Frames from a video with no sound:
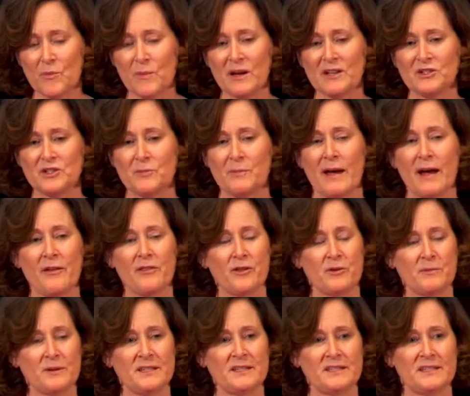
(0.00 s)
much about the
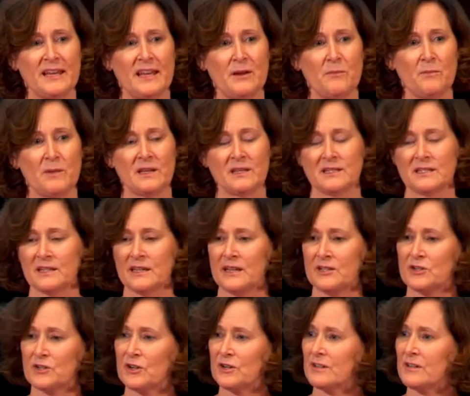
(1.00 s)
restatements and I
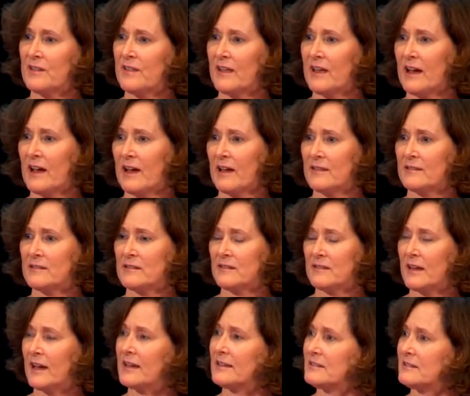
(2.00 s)
turned to
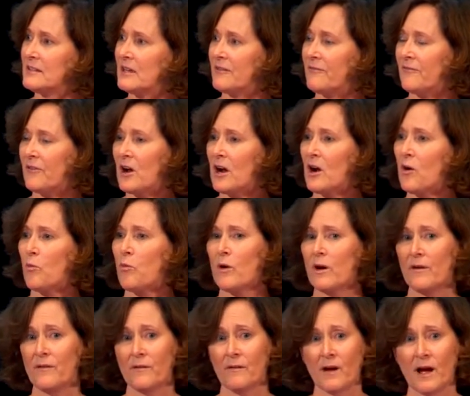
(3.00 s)
the ICFR
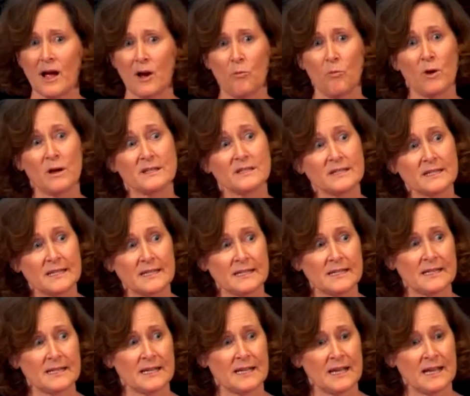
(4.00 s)
where I
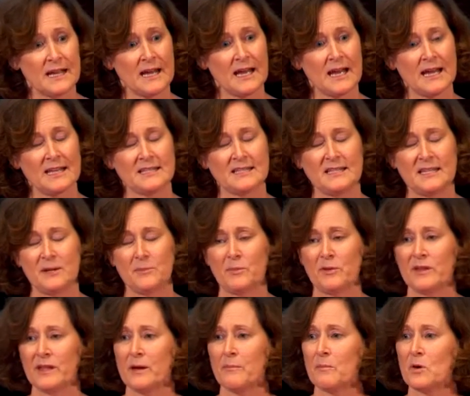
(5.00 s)
wasn't as
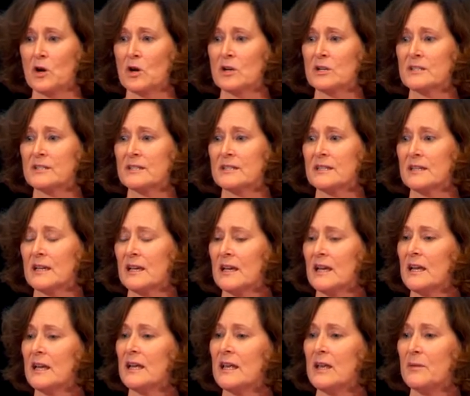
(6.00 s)
deeply immersed,
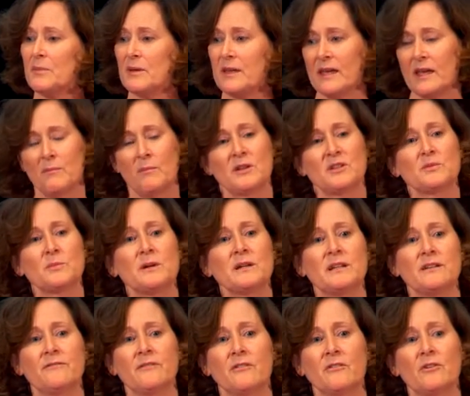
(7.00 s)
it became much more
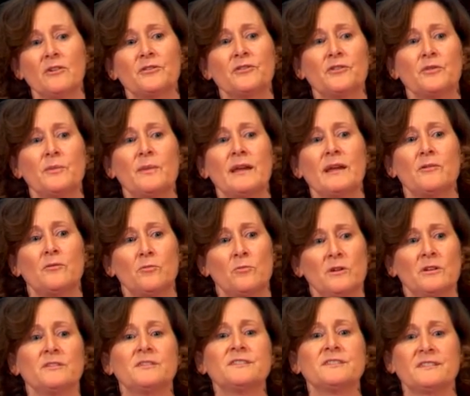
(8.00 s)
difficult to make
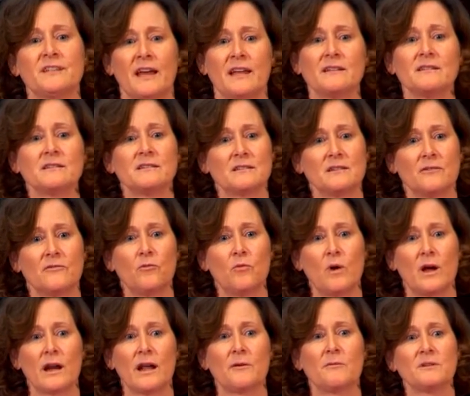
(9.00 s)
real sense of
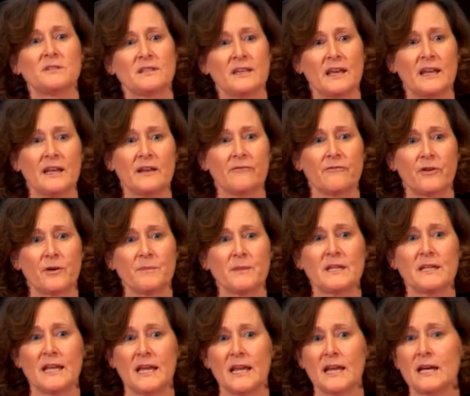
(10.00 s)
what I was getting from the
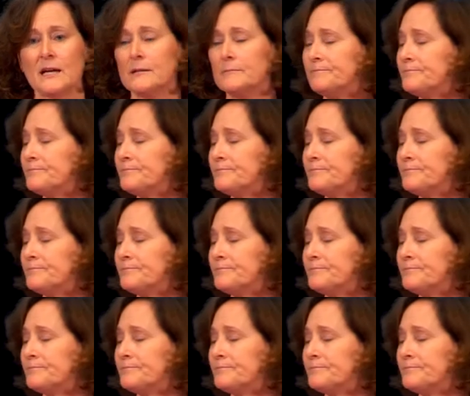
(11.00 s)
data.